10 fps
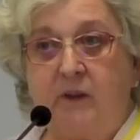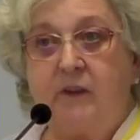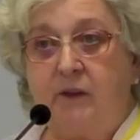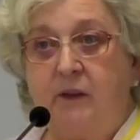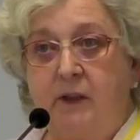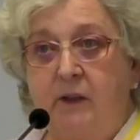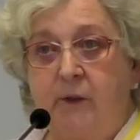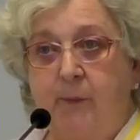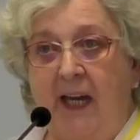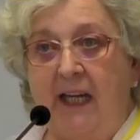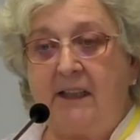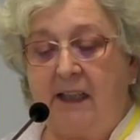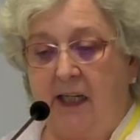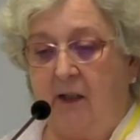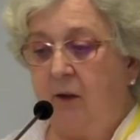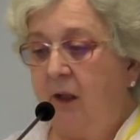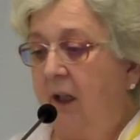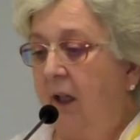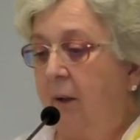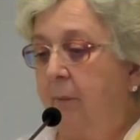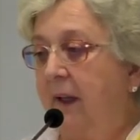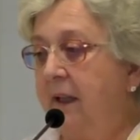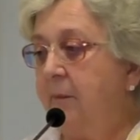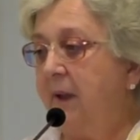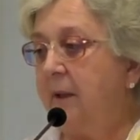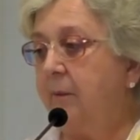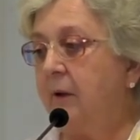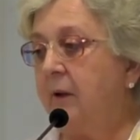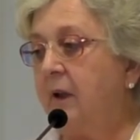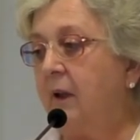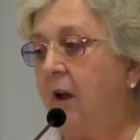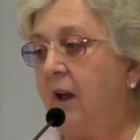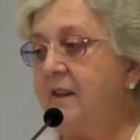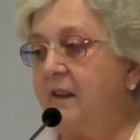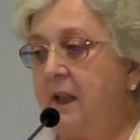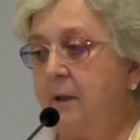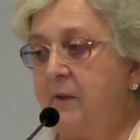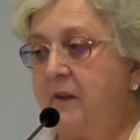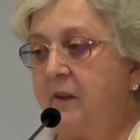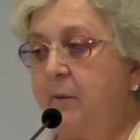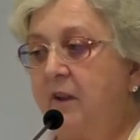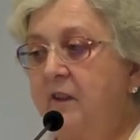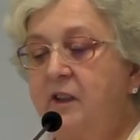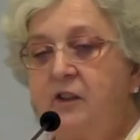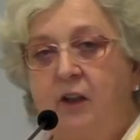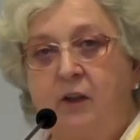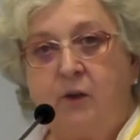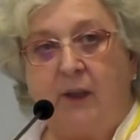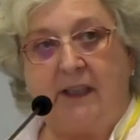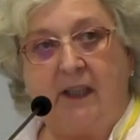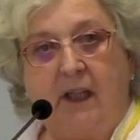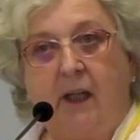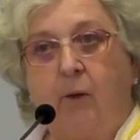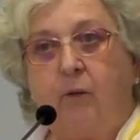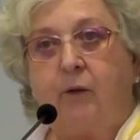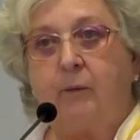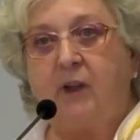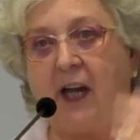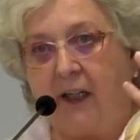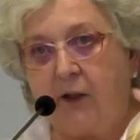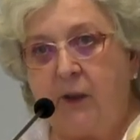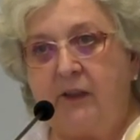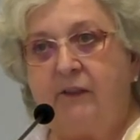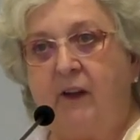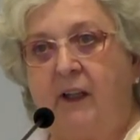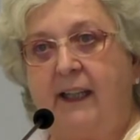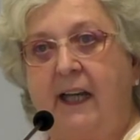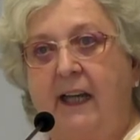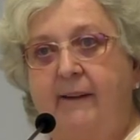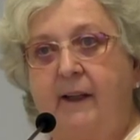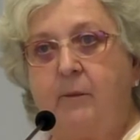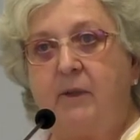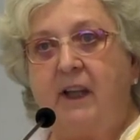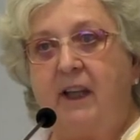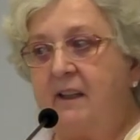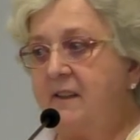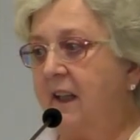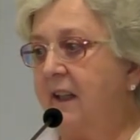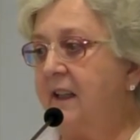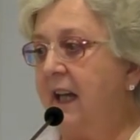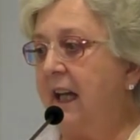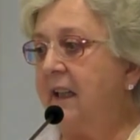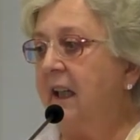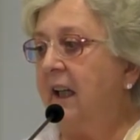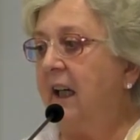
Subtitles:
was a few years back now, many people lost limbs, especially children, from concrete falling on them and things like that.